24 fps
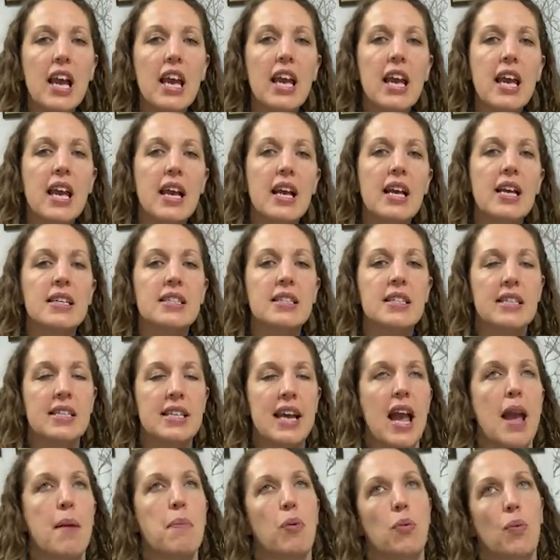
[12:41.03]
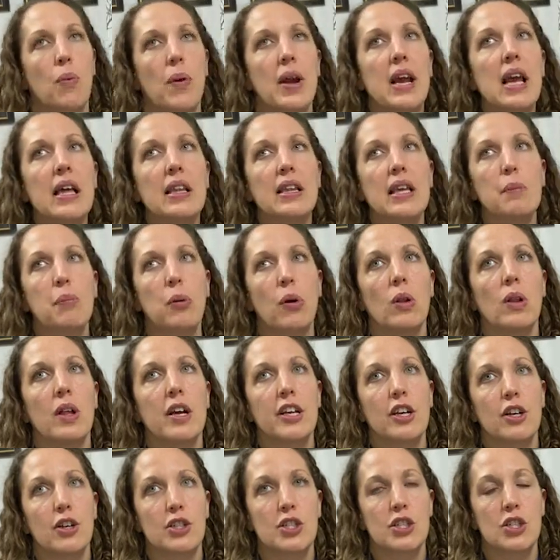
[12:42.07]
is the tape really
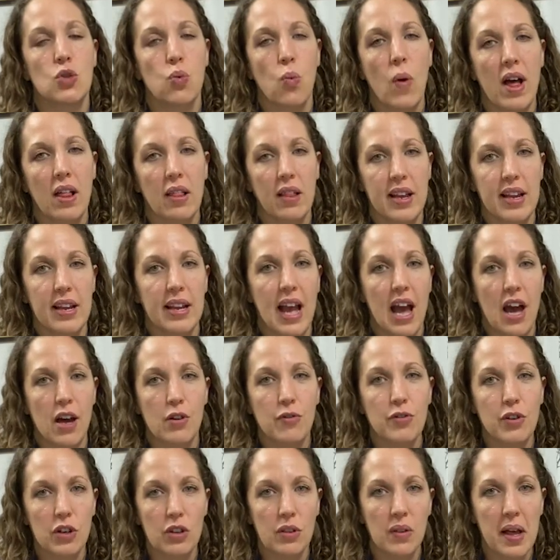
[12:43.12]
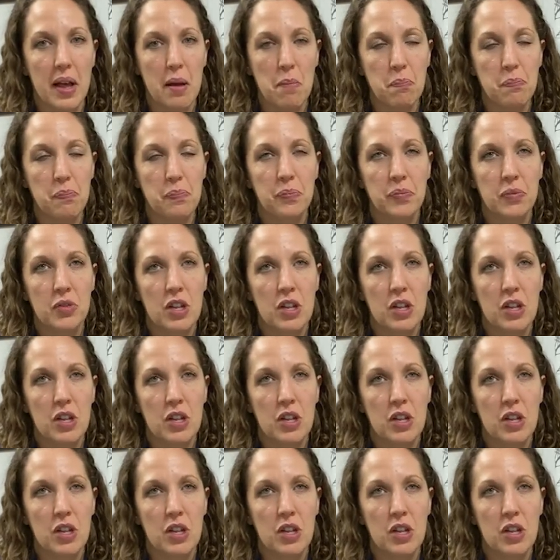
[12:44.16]
pulling your swelling out of your limb?